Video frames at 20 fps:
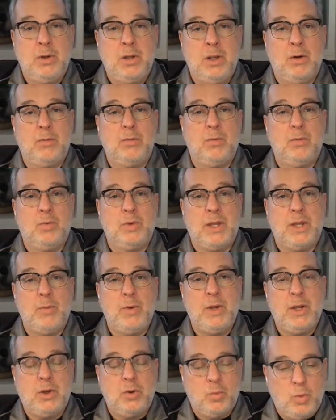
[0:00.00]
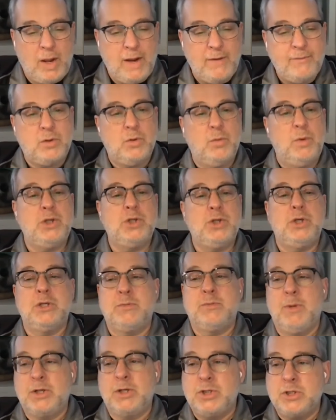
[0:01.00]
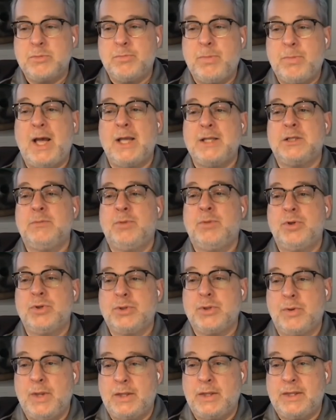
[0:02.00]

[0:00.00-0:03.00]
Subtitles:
waive tuition as much as possible so